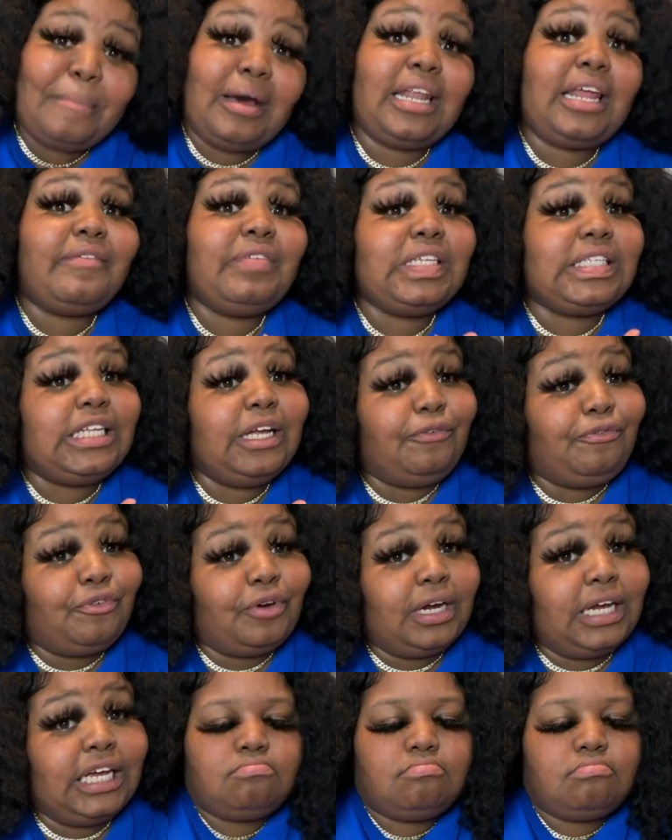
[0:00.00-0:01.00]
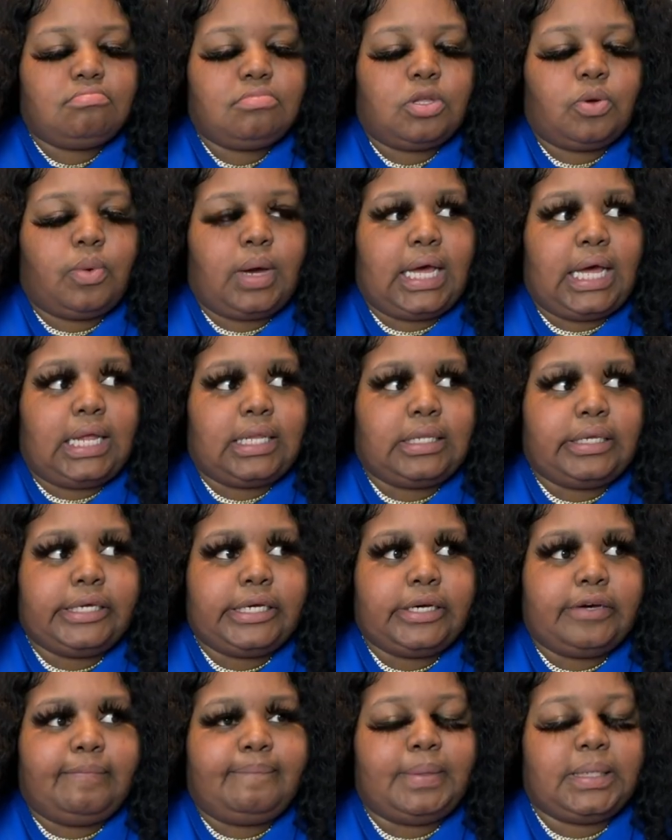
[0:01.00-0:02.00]
my life is different the way I
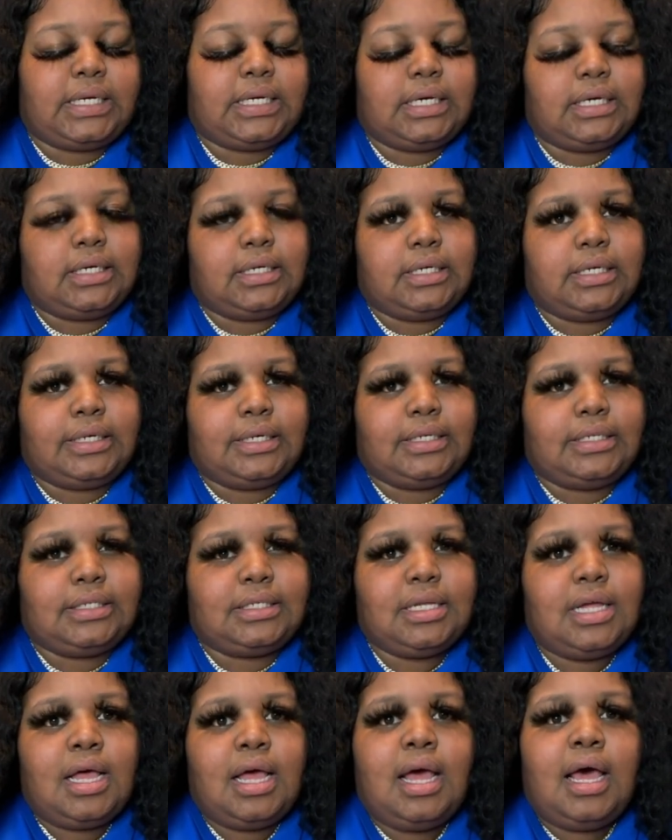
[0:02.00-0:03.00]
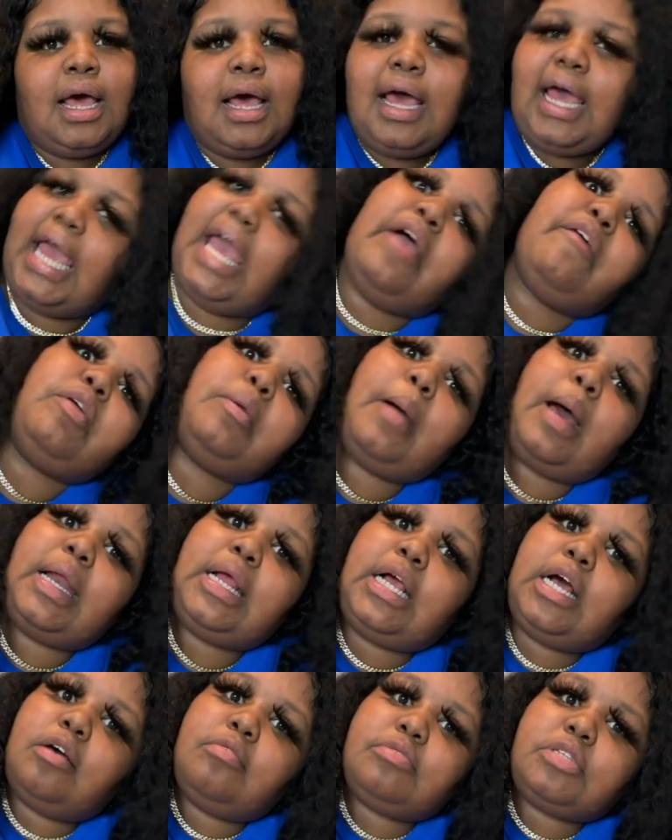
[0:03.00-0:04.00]
live because everybody
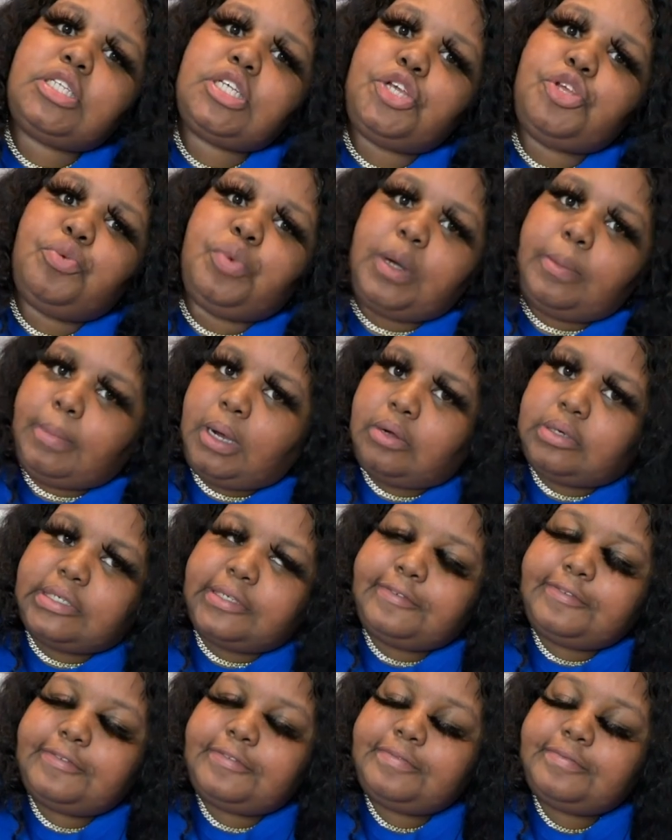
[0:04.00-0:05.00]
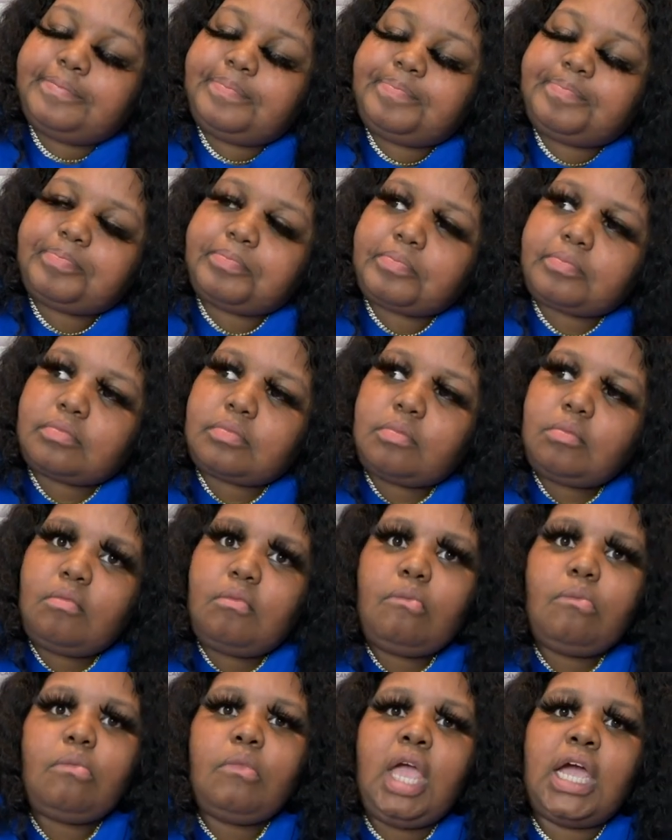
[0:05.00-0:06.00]
comes to you with a motive.
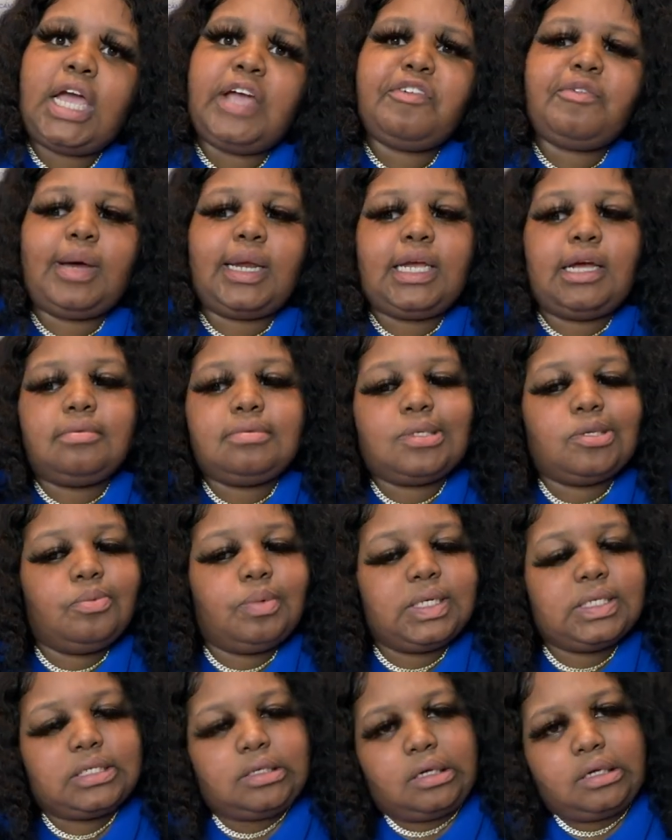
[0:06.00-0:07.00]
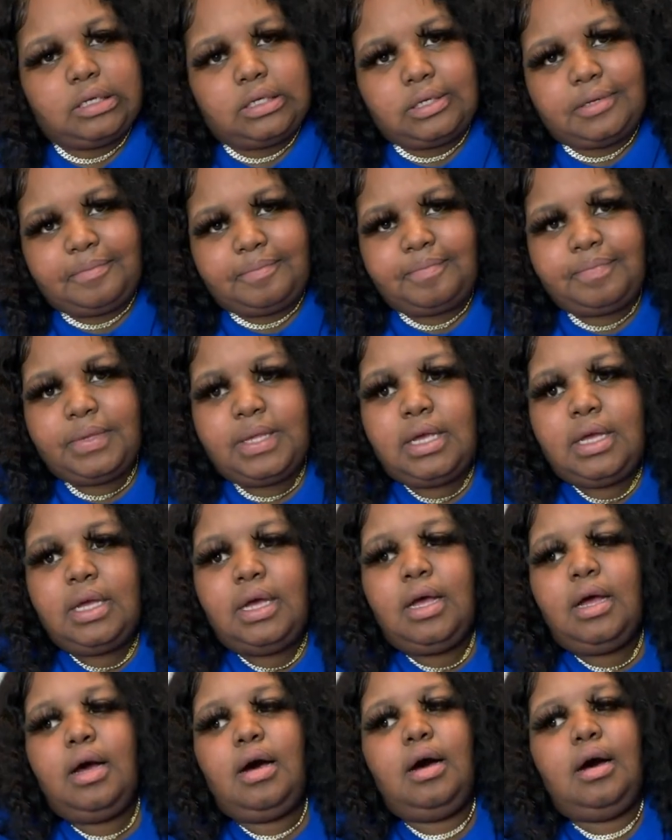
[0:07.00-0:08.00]
Everybody comes to you with a scheme.
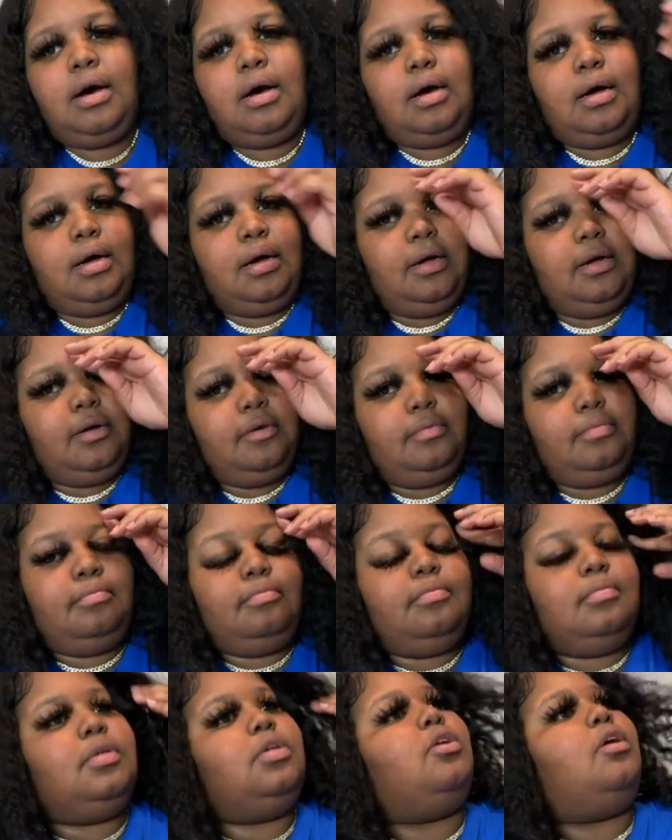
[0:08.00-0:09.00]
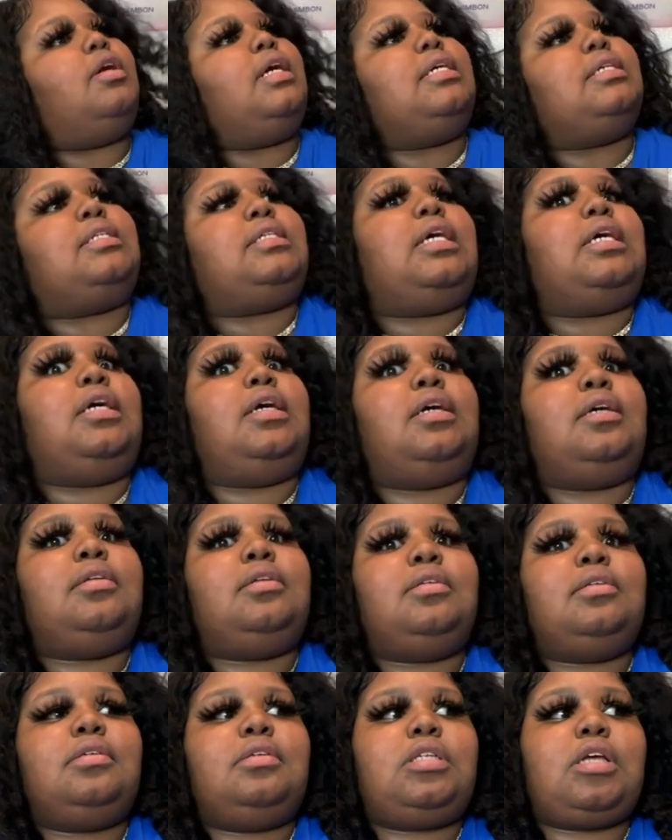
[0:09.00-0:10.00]
Uh, you know that
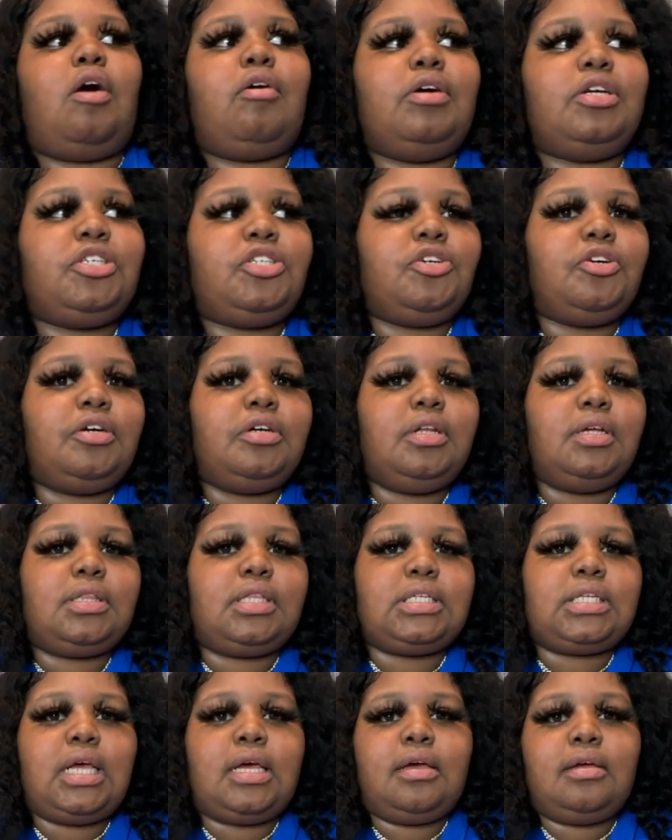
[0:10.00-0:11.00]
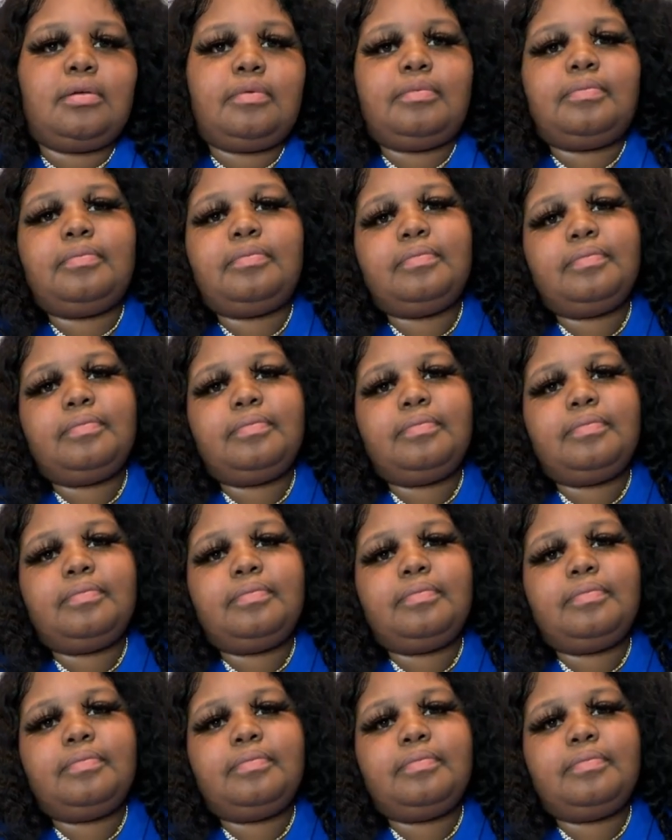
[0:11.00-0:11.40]
saying, salt and sugar look the same?